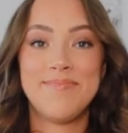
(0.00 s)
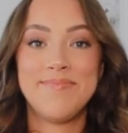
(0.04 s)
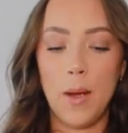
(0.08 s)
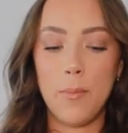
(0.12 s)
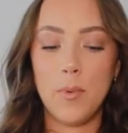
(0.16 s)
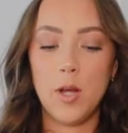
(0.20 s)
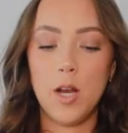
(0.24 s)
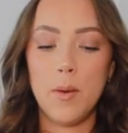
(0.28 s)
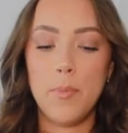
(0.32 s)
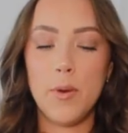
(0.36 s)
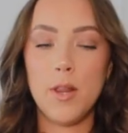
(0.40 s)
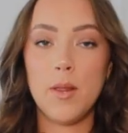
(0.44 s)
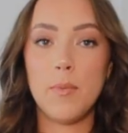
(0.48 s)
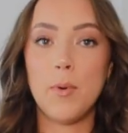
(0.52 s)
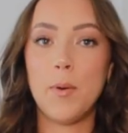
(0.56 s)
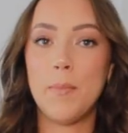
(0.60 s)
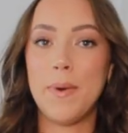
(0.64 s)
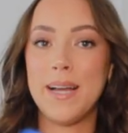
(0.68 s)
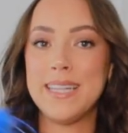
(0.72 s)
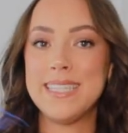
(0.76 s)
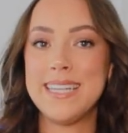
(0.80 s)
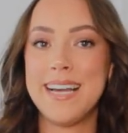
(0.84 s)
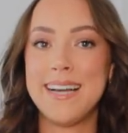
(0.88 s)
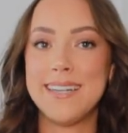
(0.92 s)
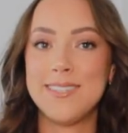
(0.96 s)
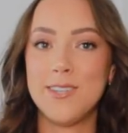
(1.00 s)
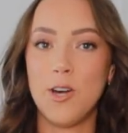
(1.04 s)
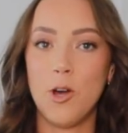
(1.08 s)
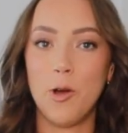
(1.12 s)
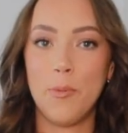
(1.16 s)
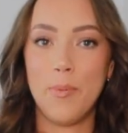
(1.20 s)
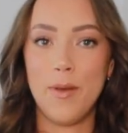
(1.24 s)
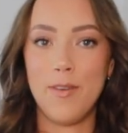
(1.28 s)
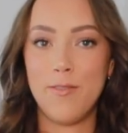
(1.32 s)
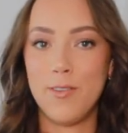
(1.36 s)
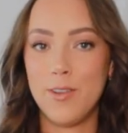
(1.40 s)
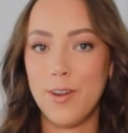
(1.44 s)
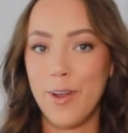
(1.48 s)
I'm going to put them on my
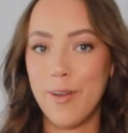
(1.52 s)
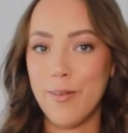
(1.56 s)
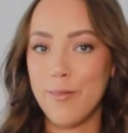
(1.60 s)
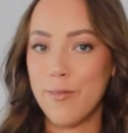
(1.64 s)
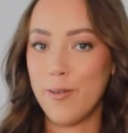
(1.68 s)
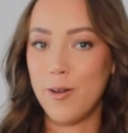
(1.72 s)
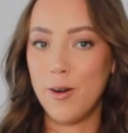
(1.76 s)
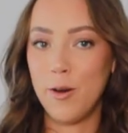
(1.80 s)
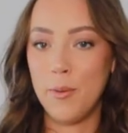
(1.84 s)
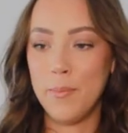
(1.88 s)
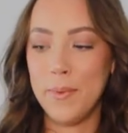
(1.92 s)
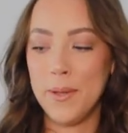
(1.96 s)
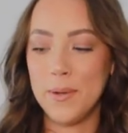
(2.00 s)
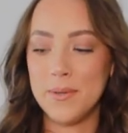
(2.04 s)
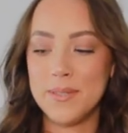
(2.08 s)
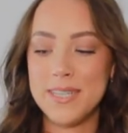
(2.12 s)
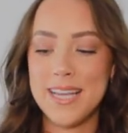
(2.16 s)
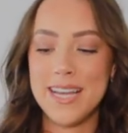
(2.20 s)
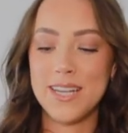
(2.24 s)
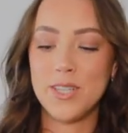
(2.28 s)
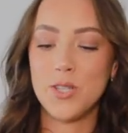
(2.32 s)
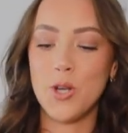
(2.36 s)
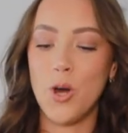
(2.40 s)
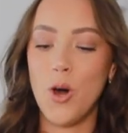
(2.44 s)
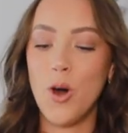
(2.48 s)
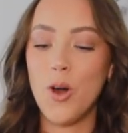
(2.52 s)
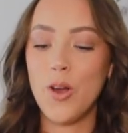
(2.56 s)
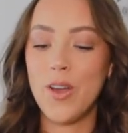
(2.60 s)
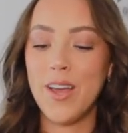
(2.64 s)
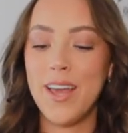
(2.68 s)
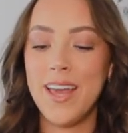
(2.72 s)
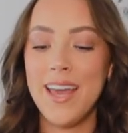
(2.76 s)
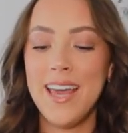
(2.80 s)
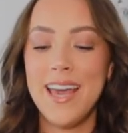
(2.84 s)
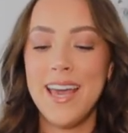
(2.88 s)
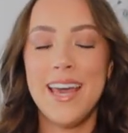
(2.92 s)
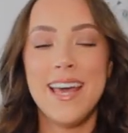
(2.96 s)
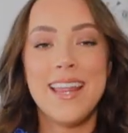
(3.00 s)
TikTok, but if you don't follow me on TikTok,
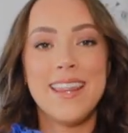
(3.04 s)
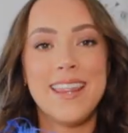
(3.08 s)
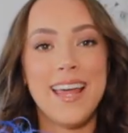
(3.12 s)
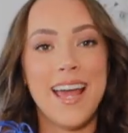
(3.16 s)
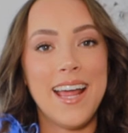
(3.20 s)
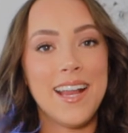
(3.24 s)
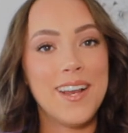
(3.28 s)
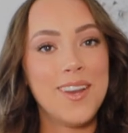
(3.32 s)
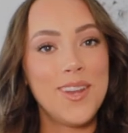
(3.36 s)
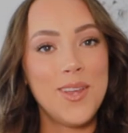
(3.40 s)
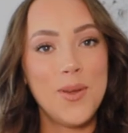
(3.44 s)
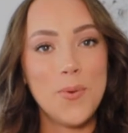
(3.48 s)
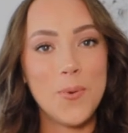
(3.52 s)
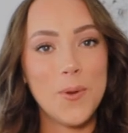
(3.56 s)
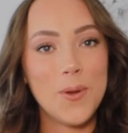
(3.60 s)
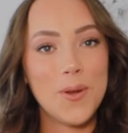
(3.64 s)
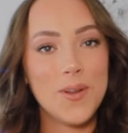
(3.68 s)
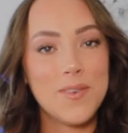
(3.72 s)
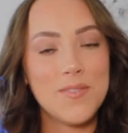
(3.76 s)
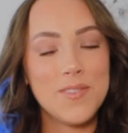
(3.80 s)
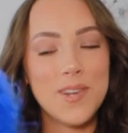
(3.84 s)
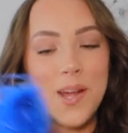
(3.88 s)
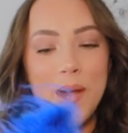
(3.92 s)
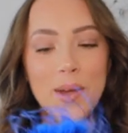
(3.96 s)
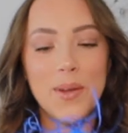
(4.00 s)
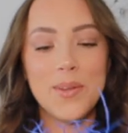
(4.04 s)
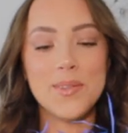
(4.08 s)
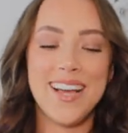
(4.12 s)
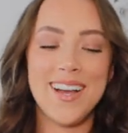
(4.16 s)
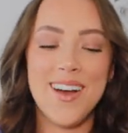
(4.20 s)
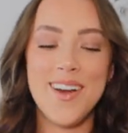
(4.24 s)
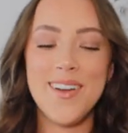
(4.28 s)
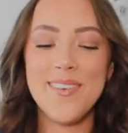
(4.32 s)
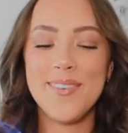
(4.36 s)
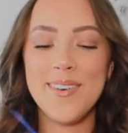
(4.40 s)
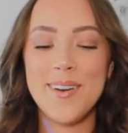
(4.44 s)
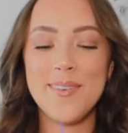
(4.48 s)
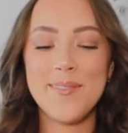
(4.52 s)
then you wouldn't have known.
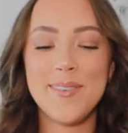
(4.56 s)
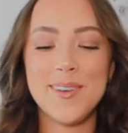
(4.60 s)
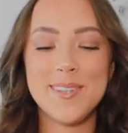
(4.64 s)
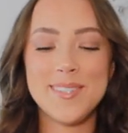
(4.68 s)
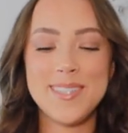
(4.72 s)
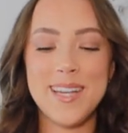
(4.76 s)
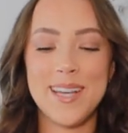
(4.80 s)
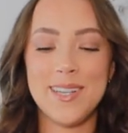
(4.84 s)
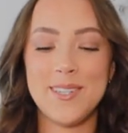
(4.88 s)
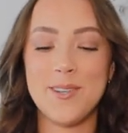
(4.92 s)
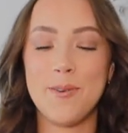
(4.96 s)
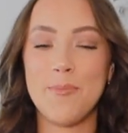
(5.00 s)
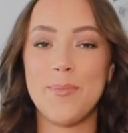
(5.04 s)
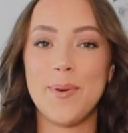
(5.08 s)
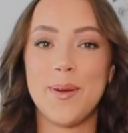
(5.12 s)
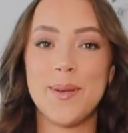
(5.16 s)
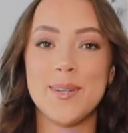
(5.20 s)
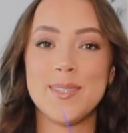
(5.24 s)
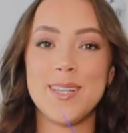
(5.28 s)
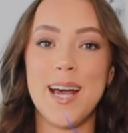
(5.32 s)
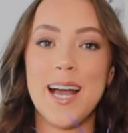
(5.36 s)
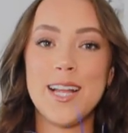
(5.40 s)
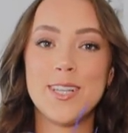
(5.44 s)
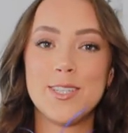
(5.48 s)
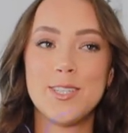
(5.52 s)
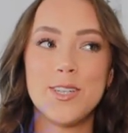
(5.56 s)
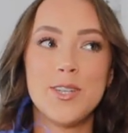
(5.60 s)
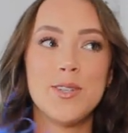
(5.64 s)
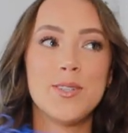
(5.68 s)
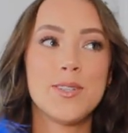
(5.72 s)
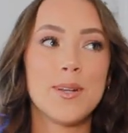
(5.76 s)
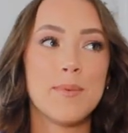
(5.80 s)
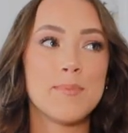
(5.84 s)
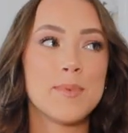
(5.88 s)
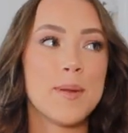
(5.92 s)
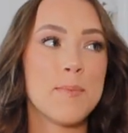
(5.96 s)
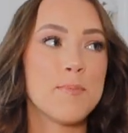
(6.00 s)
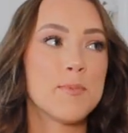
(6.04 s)
Go follow me on TikTok, because I do
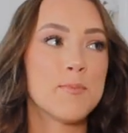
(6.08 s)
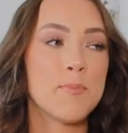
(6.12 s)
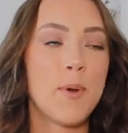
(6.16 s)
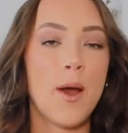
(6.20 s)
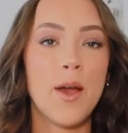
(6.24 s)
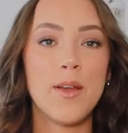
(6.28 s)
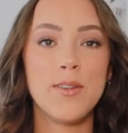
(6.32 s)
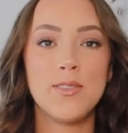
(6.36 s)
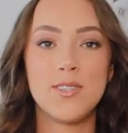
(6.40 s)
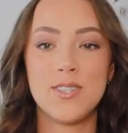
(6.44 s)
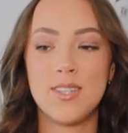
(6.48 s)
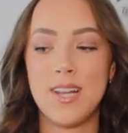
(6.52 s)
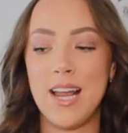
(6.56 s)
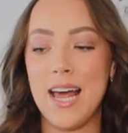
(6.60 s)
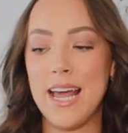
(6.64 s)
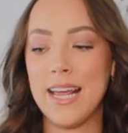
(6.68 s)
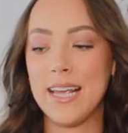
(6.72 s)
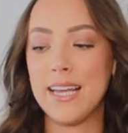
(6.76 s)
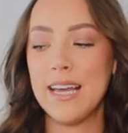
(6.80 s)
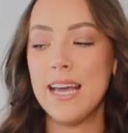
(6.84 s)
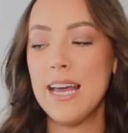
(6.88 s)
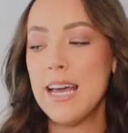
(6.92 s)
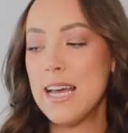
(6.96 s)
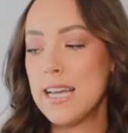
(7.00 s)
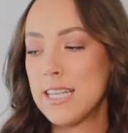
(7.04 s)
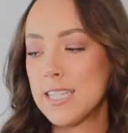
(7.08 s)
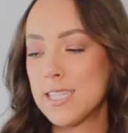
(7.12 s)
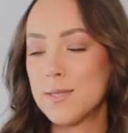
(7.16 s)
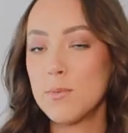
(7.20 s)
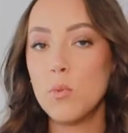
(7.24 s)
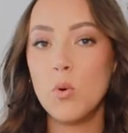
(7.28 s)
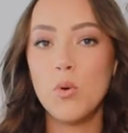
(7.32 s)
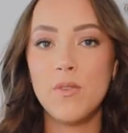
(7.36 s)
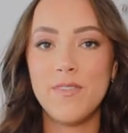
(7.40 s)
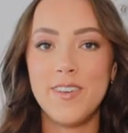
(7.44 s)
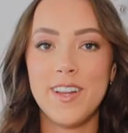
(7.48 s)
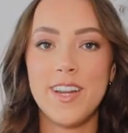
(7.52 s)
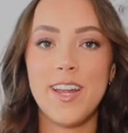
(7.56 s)
sometimes post like
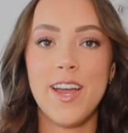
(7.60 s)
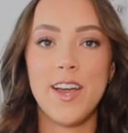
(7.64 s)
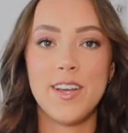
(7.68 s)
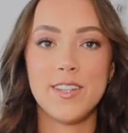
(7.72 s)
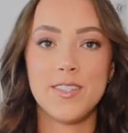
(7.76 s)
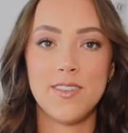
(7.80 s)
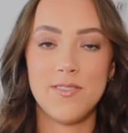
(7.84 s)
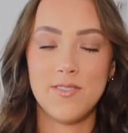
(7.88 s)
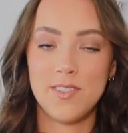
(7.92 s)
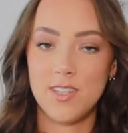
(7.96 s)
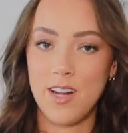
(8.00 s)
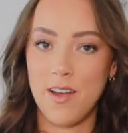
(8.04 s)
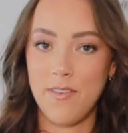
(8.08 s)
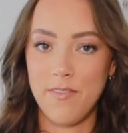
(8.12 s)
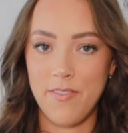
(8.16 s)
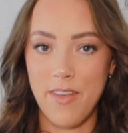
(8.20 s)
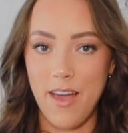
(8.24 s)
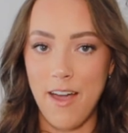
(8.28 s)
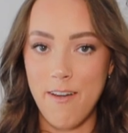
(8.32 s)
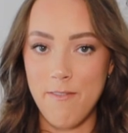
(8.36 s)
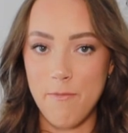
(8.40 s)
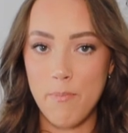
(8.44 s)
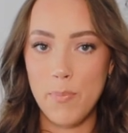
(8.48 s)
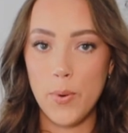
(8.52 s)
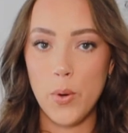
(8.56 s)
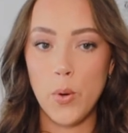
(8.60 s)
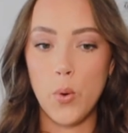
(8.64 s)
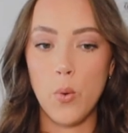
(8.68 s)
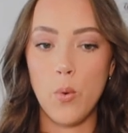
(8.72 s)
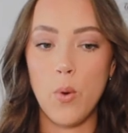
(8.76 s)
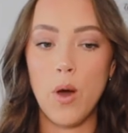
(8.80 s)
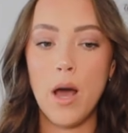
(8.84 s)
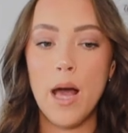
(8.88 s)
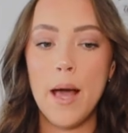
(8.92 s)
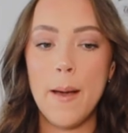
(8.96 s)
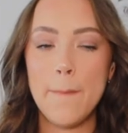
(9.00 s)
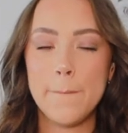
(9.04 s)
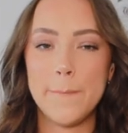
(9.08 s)
small videos of stuff that I've
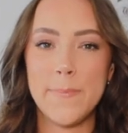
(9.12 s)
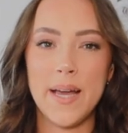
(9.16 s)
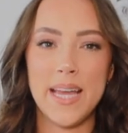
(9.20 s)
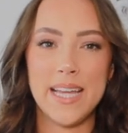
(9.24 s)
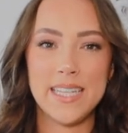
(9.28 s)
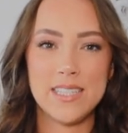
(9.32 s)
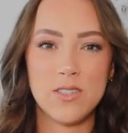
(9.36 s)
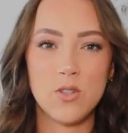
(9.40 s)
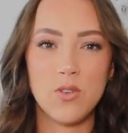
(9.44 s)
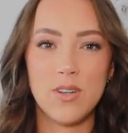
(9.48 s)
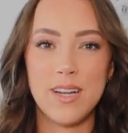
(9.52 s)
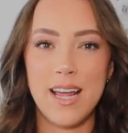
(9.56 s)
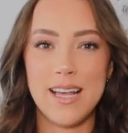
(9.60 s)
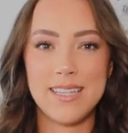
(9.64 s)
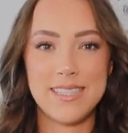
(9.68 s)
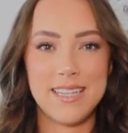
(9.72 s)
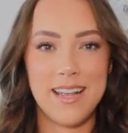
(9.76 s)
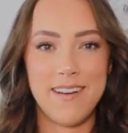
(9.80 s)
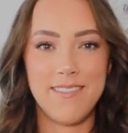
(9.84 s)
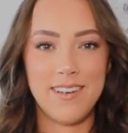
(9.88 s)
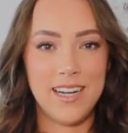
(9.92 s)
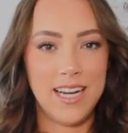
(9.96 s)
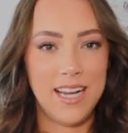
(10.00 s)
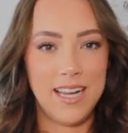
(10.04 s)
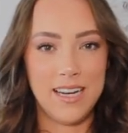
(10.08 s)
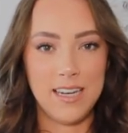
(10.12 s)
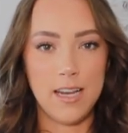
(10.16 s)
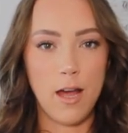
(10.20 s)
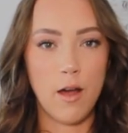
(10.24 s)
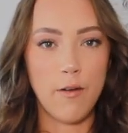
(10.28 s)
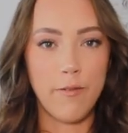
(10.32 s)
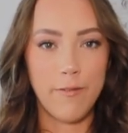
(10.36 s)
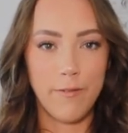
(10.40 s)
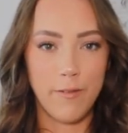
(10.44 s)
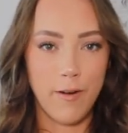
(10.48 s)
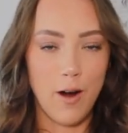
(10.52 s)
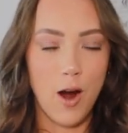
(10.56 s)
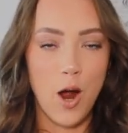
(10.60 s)
bought, but it's not necessarily
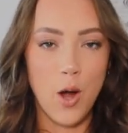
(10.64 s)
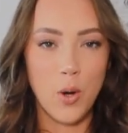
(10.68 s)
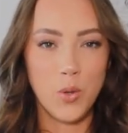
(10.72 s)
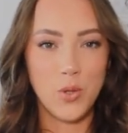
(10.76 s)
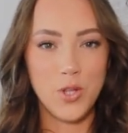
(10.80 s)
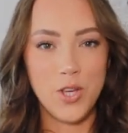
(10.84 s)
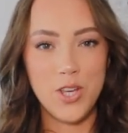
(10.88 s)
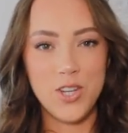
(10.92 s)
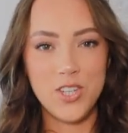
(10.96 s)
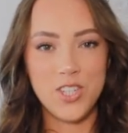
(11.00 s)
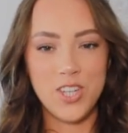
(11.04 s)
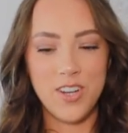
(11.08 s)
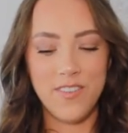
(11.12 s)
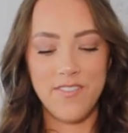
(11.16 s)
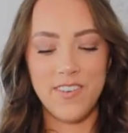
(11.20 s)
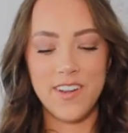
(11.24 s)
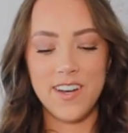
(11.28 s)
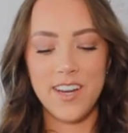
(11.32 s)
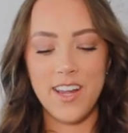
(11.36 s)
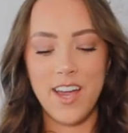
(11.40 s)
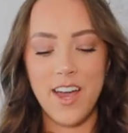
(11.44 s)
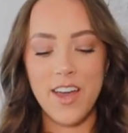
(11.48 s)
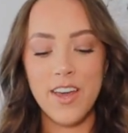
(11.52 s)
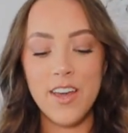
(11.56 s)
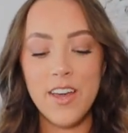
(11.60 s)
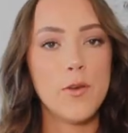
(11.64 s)
enough for a whole YouTube video.